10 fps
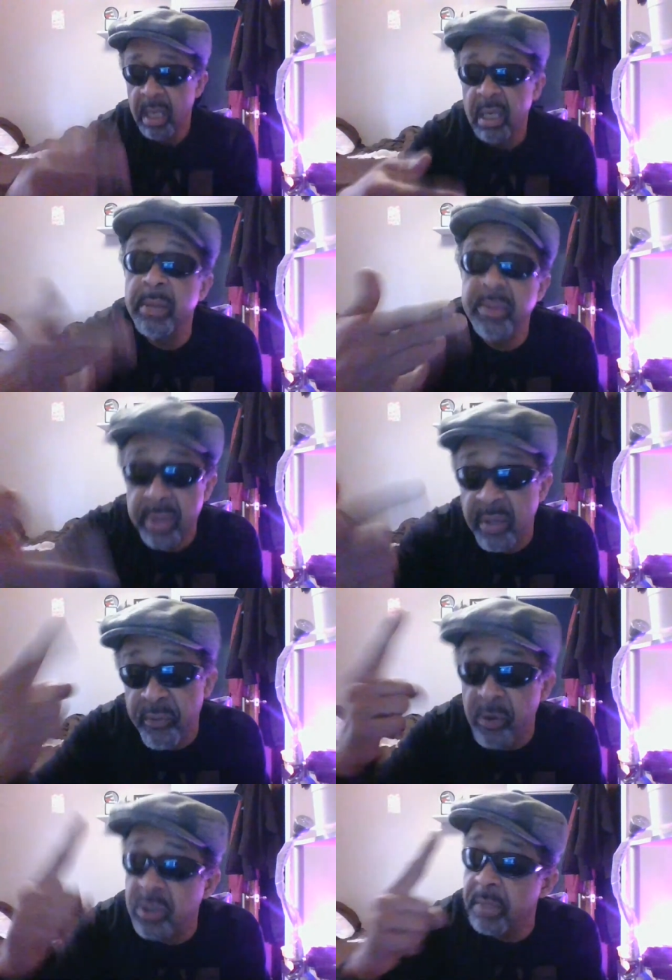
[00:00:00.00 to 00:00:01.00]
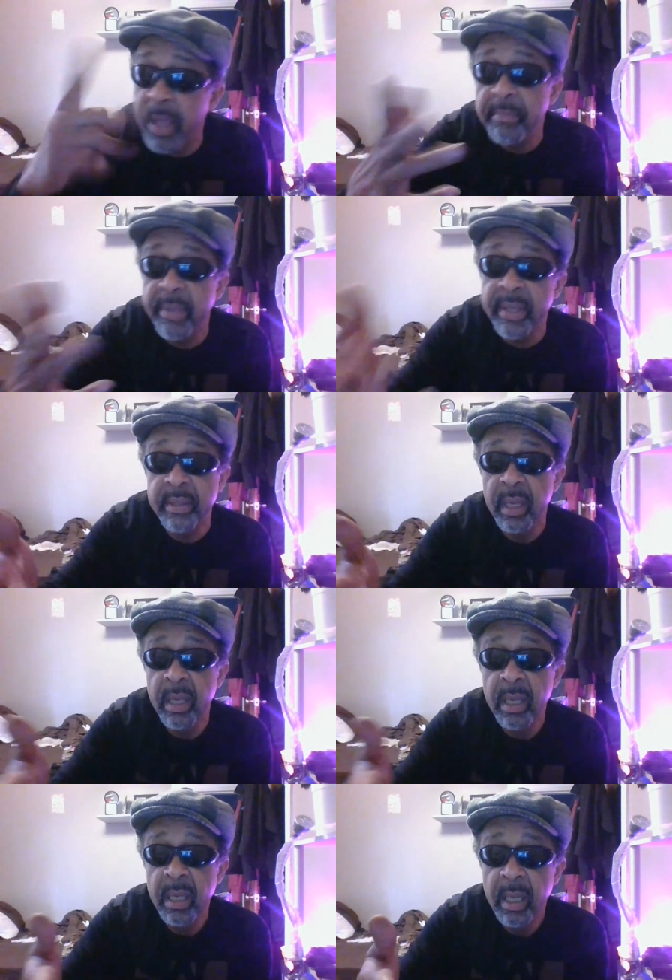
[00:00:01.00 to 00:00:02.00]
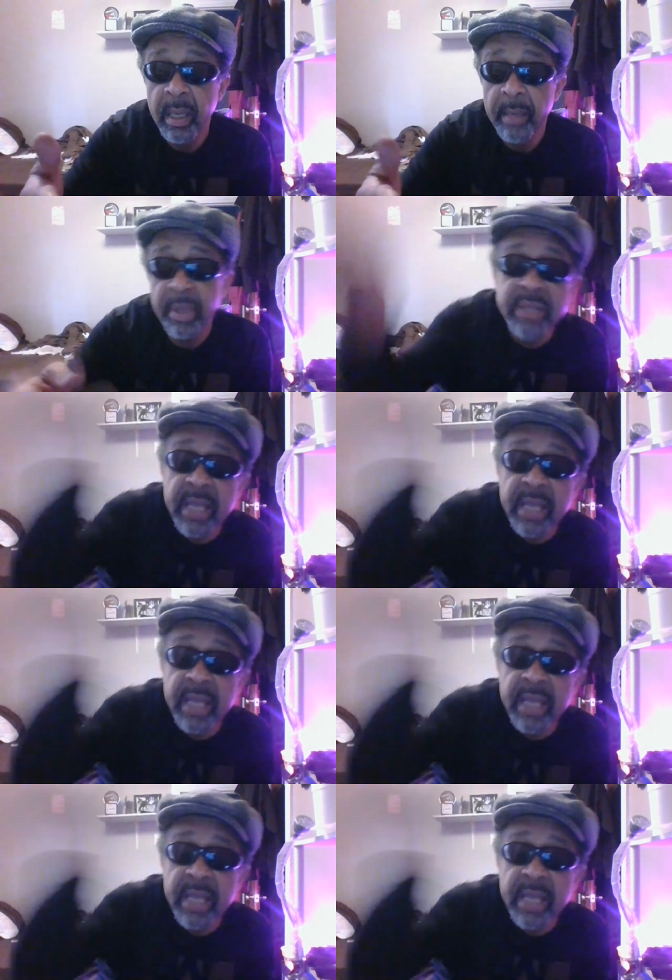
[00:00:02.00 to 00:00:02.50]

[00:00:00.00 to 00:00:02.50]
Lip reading: comes from the First Amendment. But